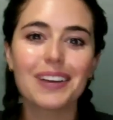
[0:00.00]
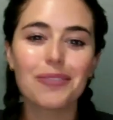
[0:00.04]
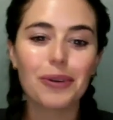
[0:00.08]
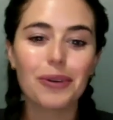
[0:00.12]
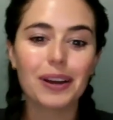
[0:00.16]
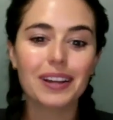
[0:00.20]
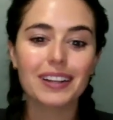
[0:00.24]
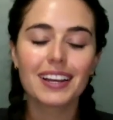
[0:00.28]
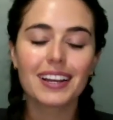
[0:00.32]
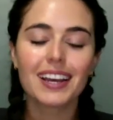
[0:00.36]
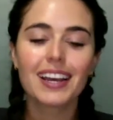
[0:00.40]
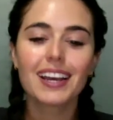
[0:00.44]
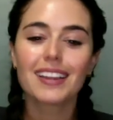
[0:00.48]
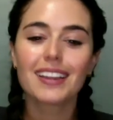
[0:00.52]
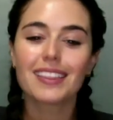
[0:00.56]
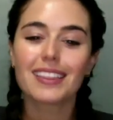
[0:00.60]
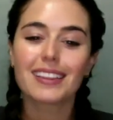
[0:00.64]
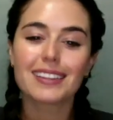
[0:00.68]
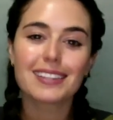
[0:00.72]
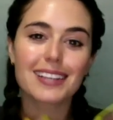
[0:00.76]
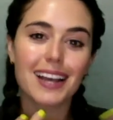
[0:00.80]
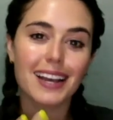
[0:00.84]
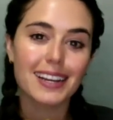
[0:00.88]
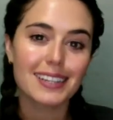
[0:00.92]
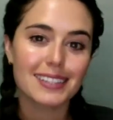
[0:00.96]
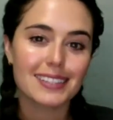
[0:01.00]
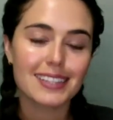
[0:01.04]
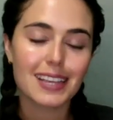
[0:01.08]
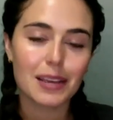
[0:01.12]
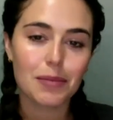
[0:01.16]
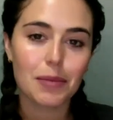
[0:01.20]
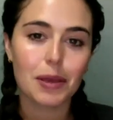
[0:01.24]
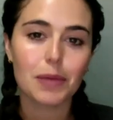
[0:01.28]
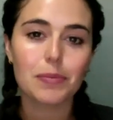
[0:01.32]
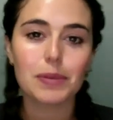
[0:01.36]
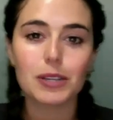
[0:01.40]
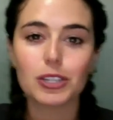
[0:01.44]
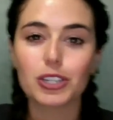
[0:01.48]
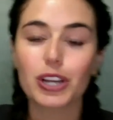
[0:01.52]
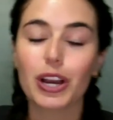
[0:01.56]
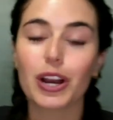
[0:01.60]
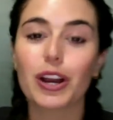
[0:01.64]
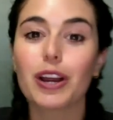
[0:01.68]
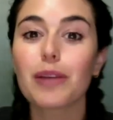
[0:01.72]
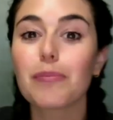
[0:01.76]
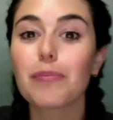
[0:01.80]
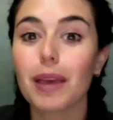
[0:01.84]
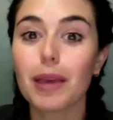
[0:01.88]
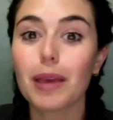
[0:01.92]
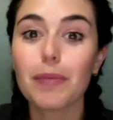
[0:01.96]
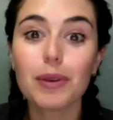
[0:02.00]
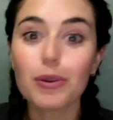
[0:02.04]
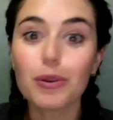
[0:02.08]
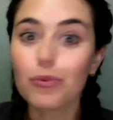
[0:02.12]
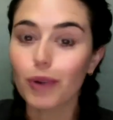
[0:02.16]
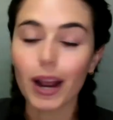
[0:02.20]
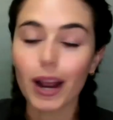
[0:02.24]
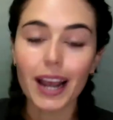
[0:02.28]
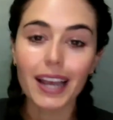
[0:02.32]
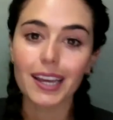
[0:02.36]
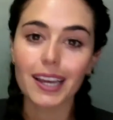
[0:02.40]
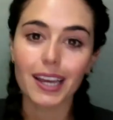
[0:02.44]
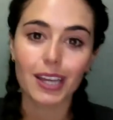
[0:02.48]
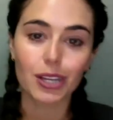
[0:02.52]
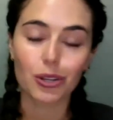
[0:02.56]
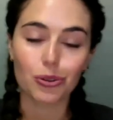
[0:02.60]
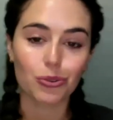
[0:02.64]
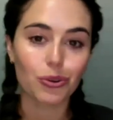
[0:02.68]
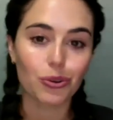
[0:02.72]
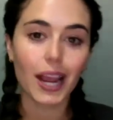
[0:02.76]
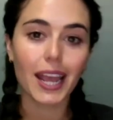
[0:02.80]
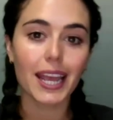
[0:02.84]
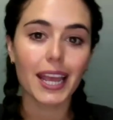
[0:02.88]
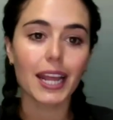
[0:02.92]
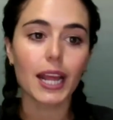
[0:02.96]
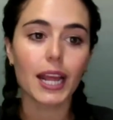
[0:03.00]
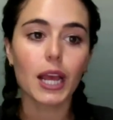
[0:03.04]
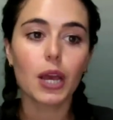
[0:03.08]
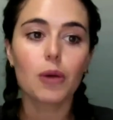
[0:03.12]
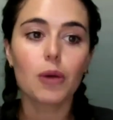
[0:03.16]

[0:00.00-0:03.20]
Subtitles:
What the science they may be sharing may be right and great,